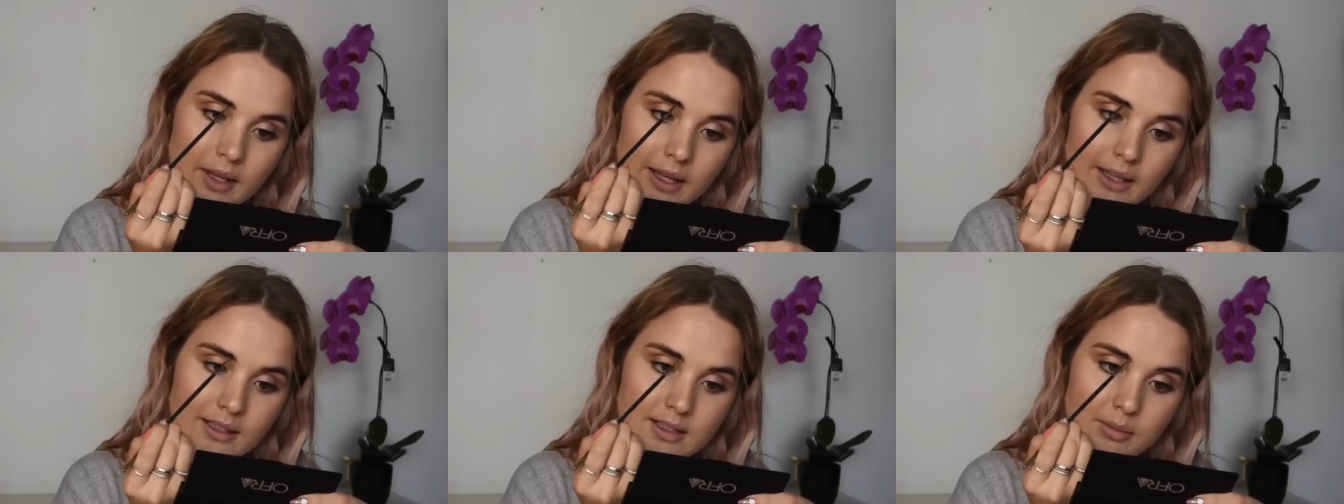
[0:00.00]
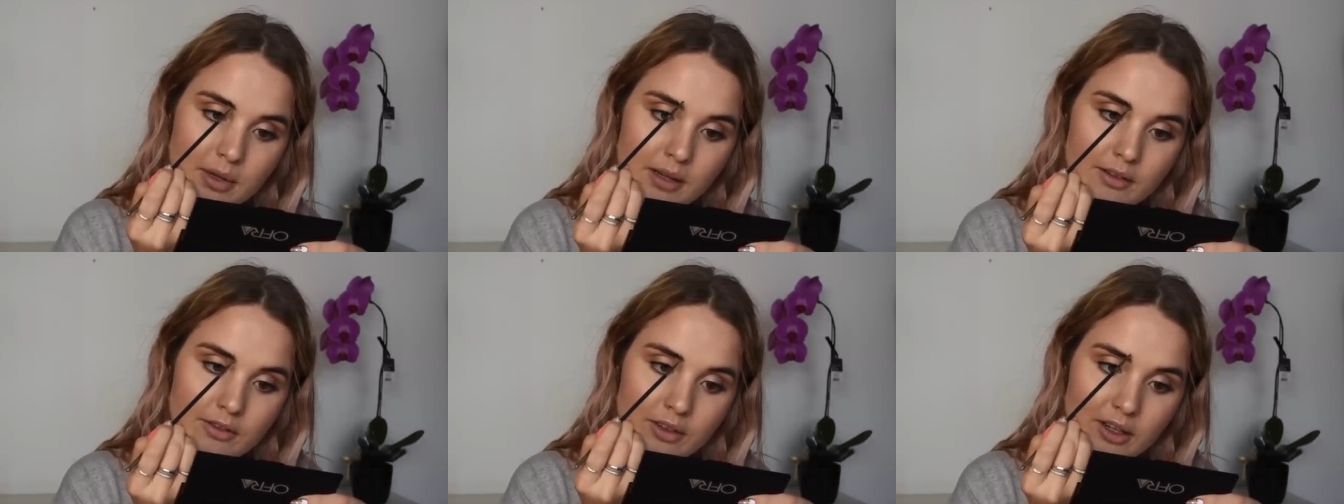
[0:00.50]
eczema in
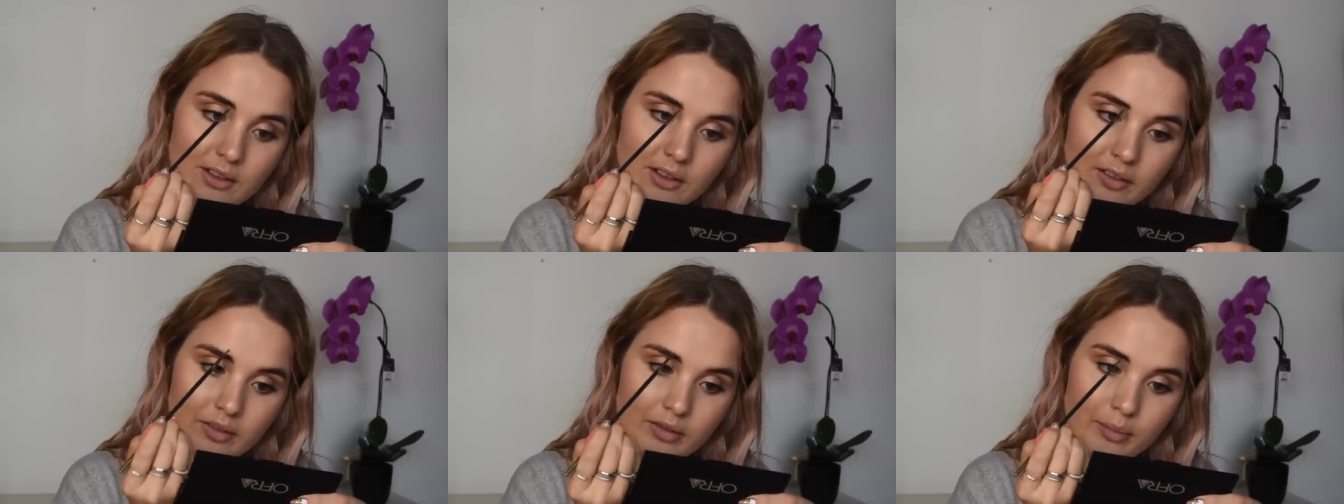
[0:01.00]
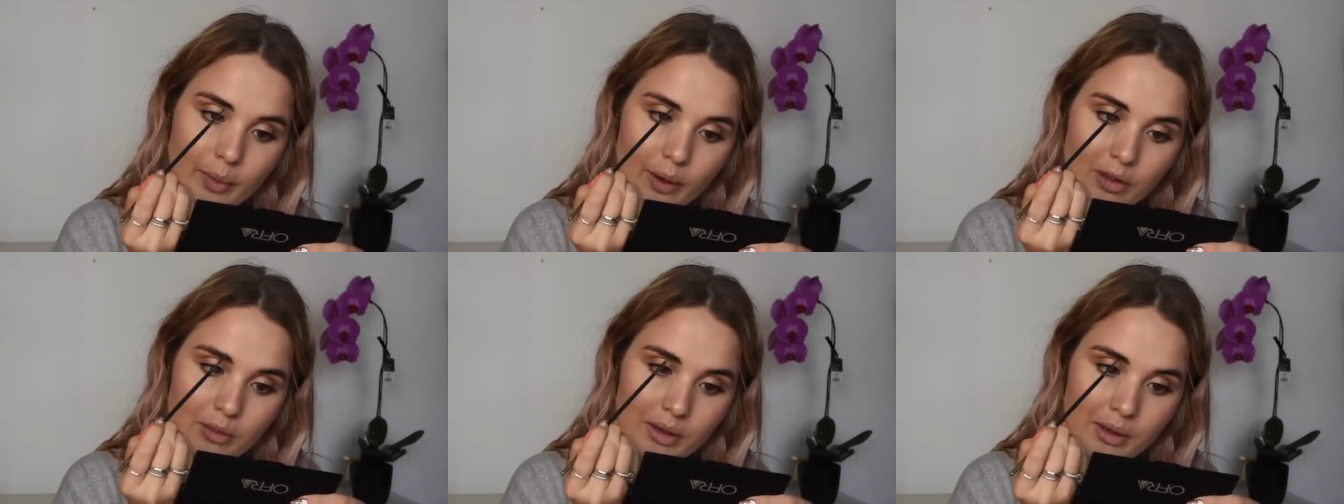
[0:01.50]
the front of
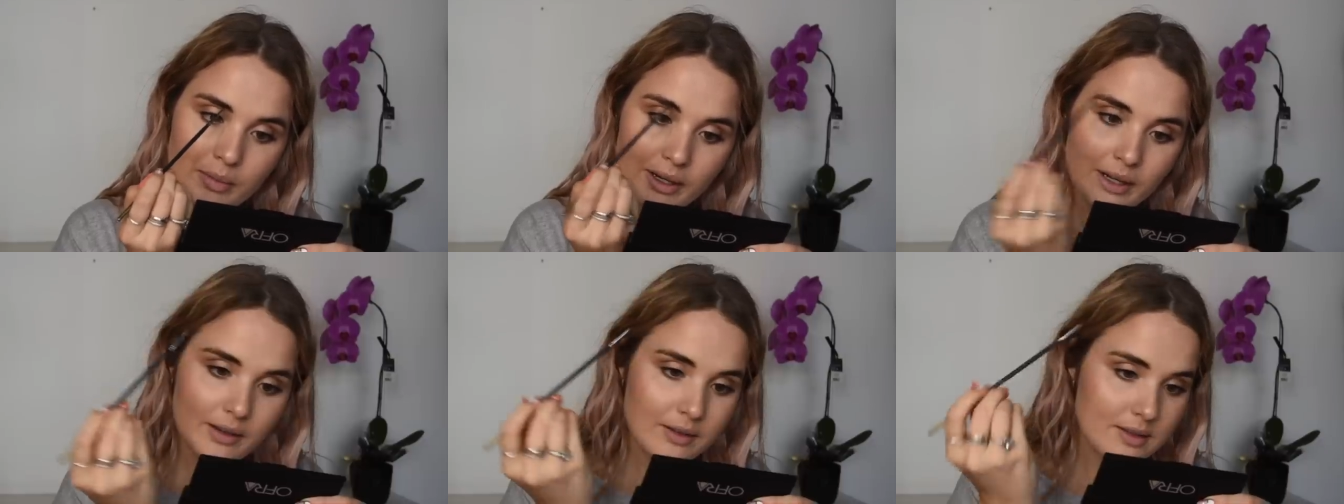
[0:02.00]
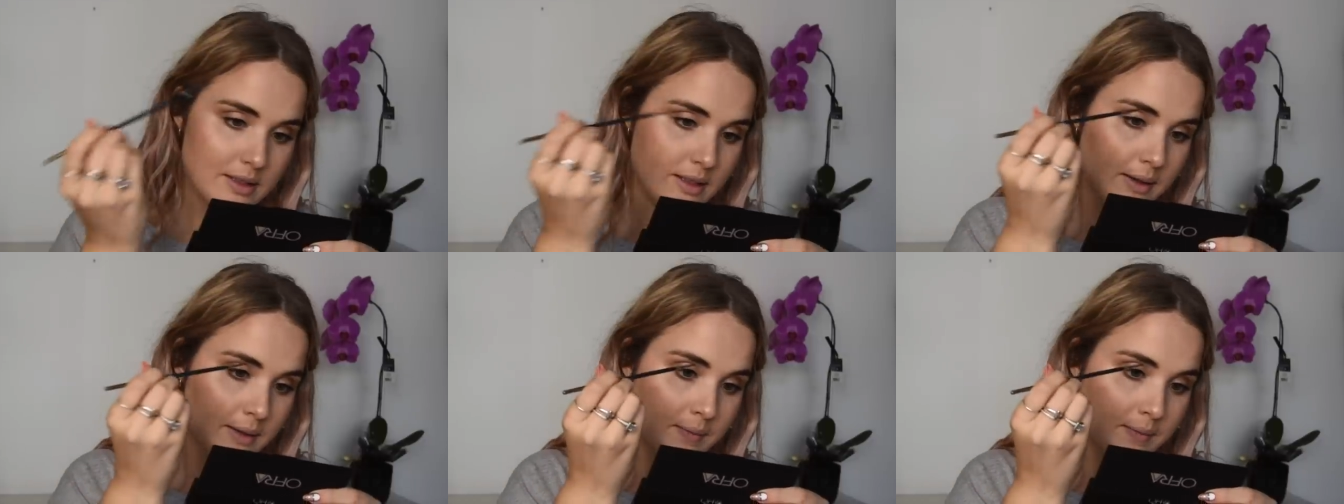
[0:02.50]
both my brows,